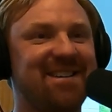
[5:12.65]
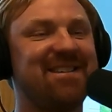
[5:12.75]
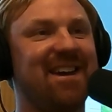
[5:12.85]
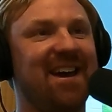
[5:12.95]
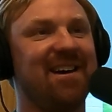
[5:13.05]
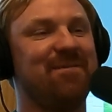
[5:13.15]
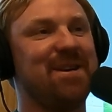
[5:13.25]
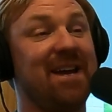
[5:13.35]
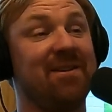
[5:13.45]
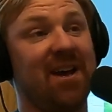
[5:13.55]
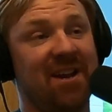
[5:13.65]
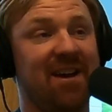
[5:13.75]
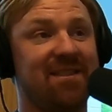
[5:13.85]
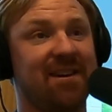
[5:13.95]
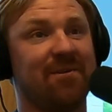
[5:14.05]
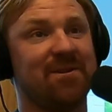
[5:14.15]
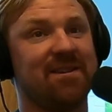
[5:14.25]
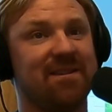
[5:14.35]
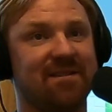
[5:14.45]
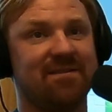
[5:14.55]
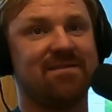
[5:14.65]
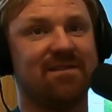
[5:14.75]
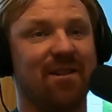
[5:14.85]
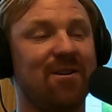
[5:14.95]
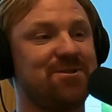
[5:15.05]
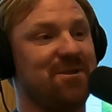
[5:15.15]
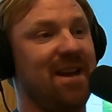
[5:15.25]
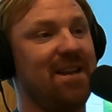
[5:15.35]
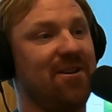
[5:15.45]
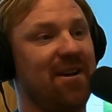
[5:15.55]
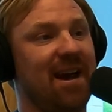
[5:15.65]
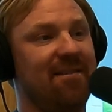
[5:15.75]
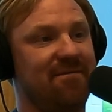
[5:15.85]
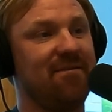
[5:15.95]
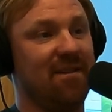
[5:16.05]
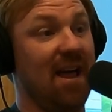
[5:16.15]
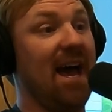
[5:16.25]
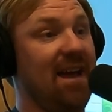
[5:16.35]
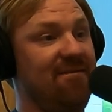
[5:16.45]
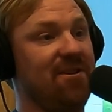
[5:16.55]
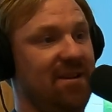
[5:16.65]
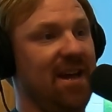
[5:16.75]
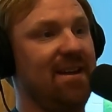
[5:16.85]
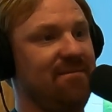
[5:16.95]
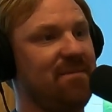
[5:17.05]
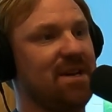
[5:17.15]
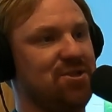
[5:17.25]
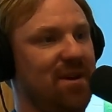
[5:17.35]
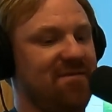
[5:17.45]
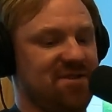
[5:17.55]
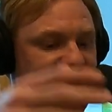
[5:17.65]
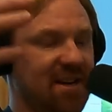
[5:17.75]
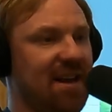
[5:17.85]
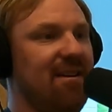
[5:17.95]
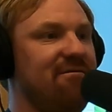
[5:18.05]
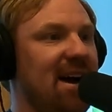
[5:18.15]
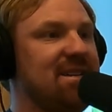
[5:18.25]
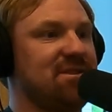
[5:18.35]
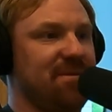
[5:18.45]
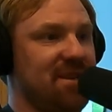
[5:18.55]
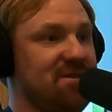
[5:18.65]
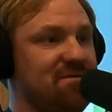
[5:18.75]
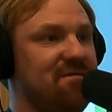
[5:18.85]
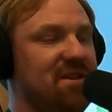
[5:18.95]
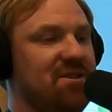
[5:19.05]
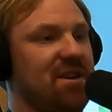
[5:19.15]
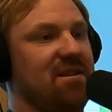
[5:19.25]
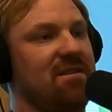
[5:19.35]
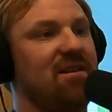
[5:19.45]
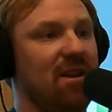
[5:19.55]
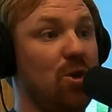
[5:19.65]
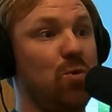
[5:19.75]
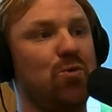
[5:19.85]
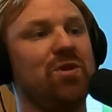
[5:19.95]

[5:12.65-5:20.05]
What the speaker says: Yeah, but and another thing with the larger net, you're gonna have a lot heavier net because you have to sink down faster because those fish can elude.